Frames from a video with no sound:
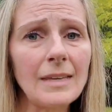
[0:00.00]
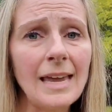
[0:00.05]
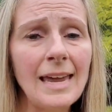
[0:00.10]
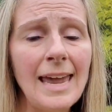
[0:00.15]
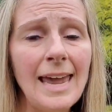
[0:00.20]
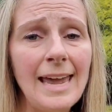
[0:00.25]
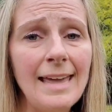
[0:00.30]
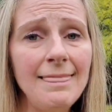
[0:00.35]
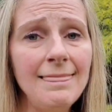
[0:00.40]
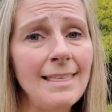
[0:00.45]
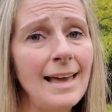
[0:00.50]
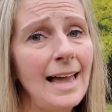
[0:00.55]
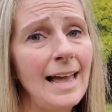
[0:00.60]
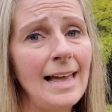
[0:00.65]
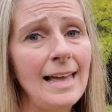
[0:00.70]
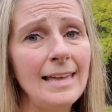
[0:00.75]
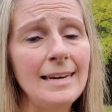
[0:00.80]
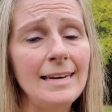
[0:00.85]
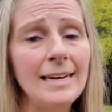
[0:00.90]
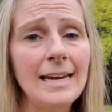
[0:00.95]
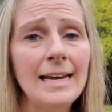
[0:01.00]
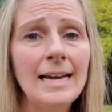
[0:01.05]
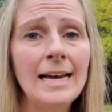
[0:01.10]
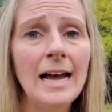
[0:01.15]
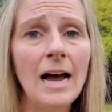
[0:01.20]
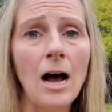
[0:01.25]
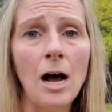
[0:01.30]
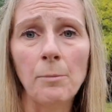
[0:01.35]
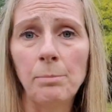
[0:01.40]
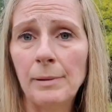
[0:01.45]
and then
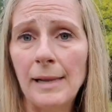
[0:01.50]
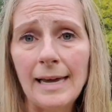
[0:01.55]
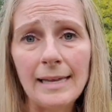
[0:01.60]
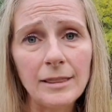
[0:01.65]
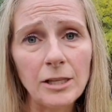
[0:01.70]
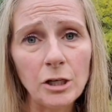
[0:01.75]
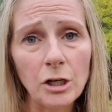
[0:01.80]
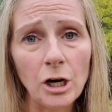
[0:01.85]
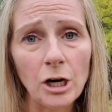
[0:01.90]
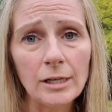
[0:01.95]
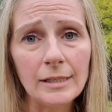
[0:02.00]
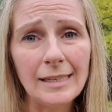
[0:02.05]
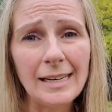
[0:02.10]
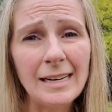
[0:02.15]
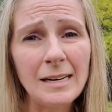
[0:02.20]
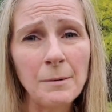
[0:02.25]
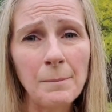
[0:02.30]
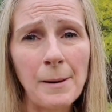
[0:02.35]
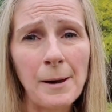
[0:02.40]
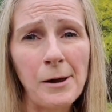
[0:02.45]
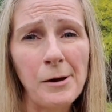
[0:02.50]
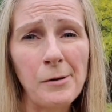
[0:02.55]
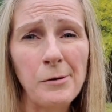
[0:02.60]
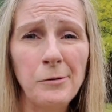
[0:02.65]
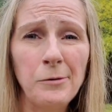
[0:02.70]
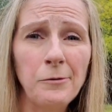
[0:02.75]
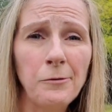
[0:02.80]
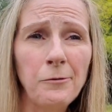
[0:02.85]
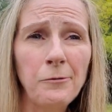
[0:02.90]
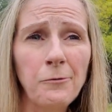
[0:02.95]
I'll plant the garlic
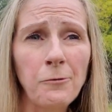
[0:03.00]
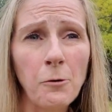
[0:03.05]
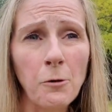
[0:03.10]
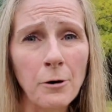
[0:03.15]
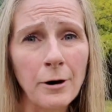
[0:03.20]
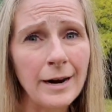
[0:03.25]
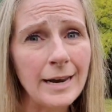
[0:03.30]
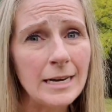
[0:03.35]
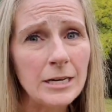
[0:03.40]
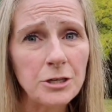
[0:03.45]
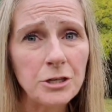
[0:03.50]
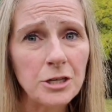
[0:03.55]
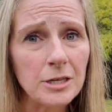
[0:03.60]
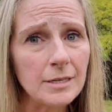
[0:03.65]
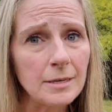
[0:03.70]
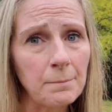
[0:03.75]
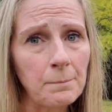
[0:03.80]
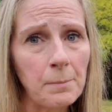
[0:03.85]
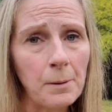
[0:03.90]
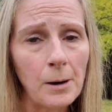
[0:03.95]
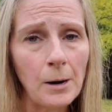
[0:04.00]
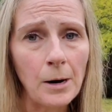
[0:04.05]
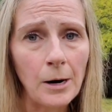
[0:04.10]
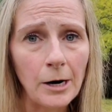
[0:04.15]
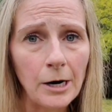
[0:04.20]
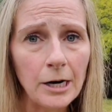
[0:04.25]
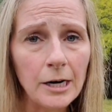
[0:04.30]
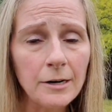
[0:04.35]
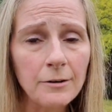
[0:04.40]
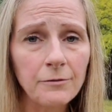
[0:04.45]
about 4 inches
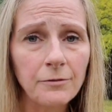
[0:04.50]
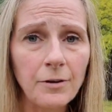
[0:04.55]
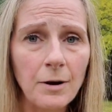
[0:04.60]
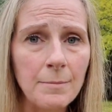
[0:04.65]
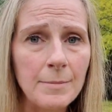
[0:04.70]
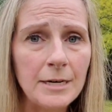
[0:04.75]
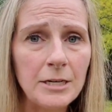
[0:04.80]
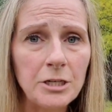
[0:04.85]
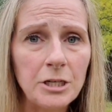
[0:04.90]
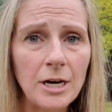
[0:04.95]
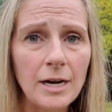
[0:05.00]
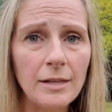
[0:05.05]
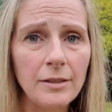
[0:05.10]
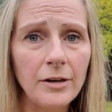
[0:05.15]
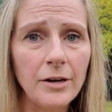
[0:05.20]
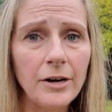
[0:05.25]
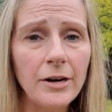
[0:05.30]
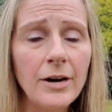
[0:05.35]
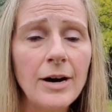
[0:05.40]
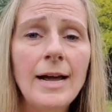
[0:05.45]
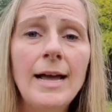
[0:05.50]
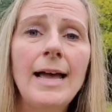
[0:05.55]
apart from each other,